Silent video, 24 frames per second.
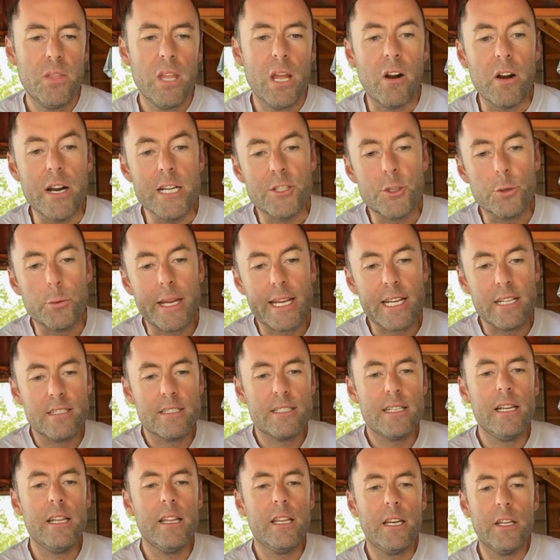All right, so I can
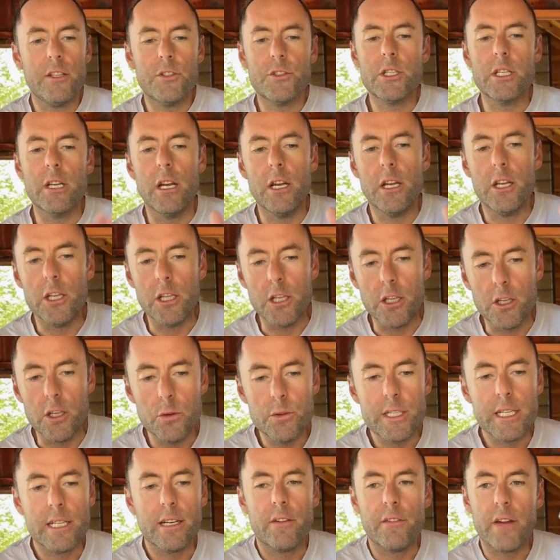see that it's
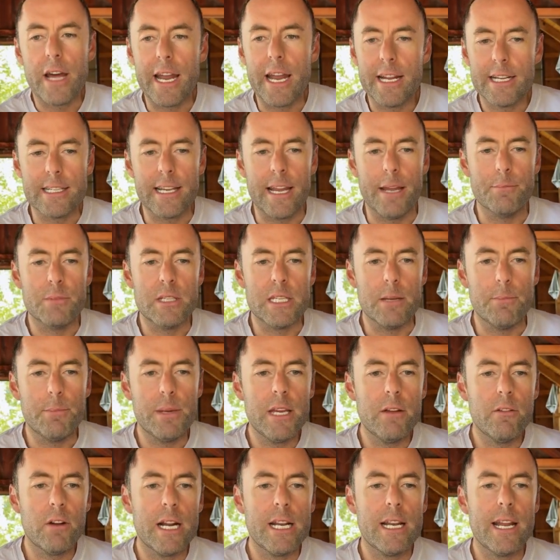using Navattic's
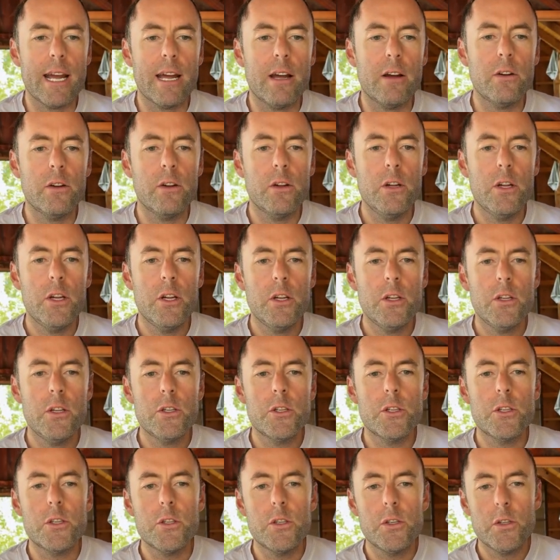MCP right now.
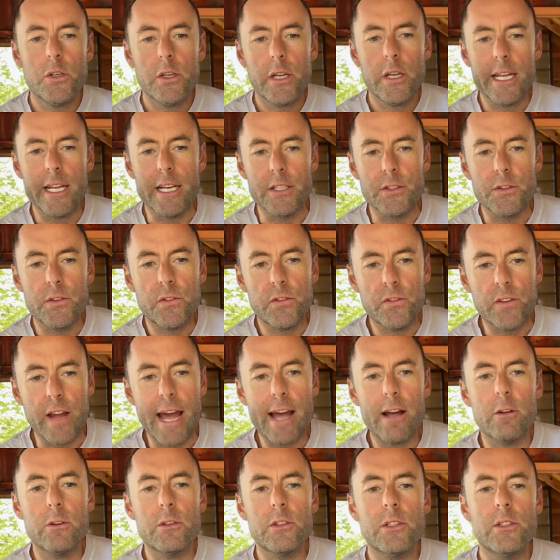It has
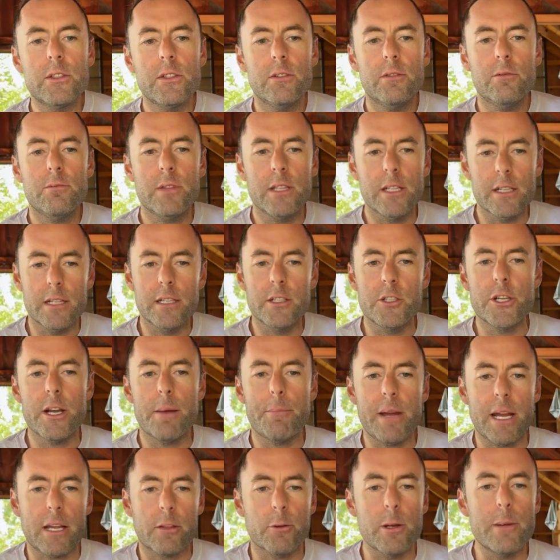found the
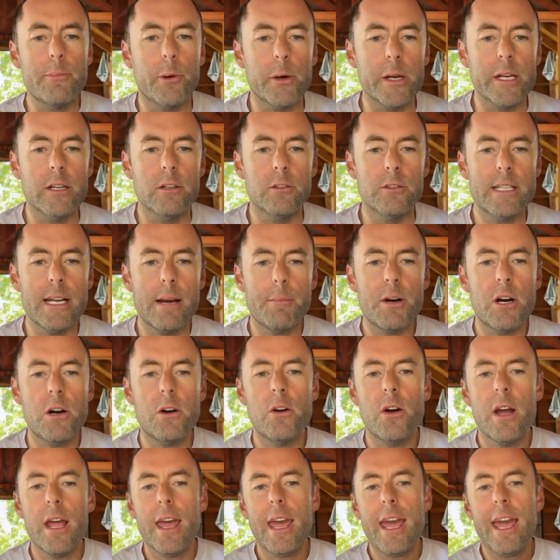Jetpack 3.0
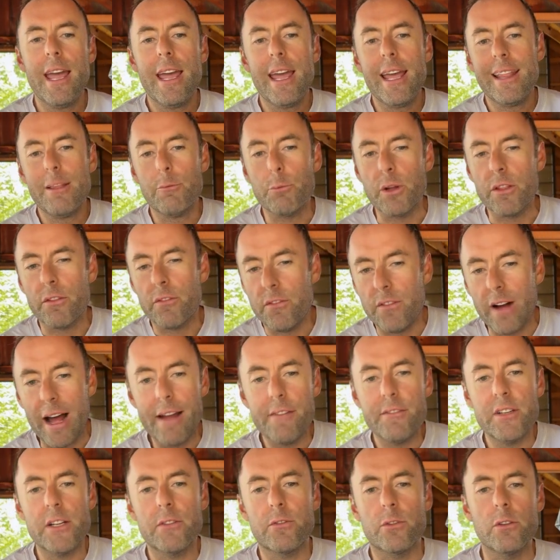demo with
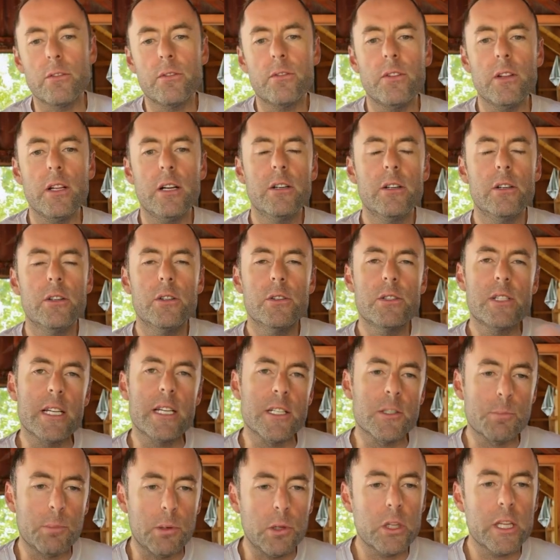5 different flows.
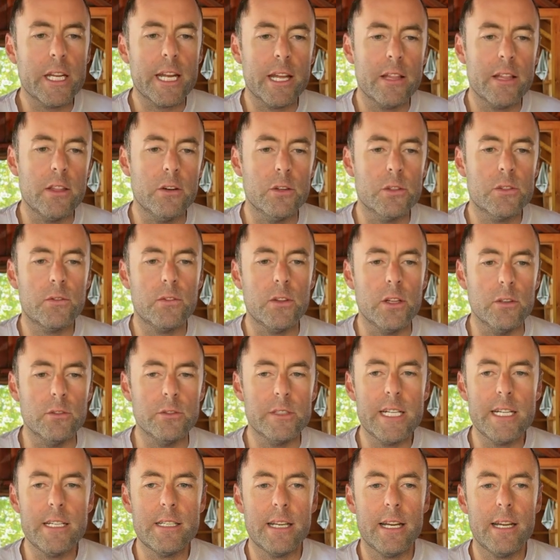It's pulling in those flow
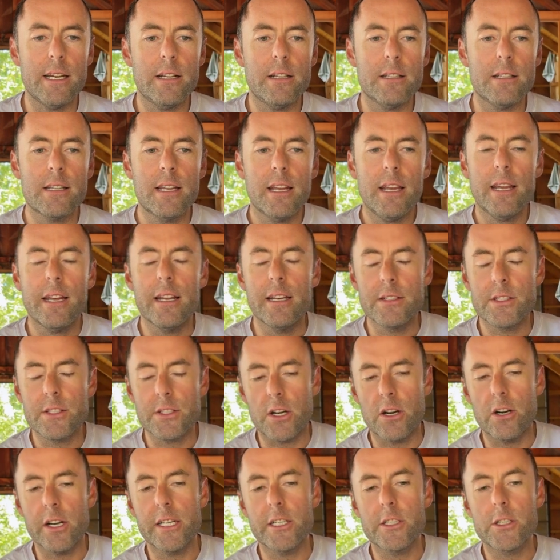details, and it's
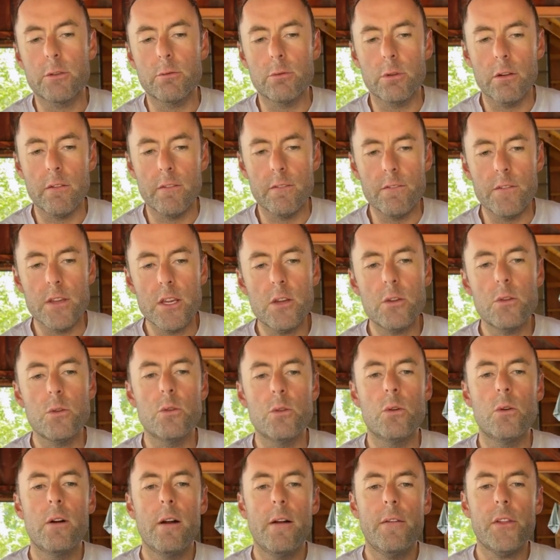starting to
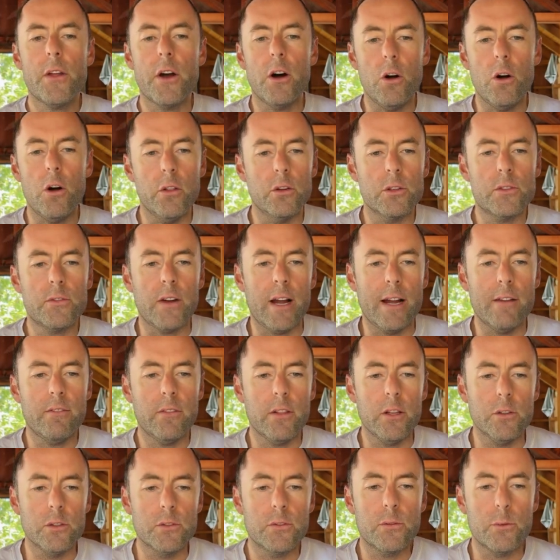review all those 5
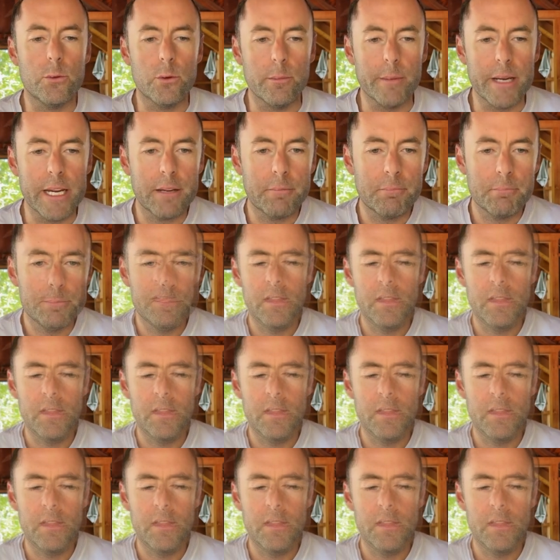flows for me.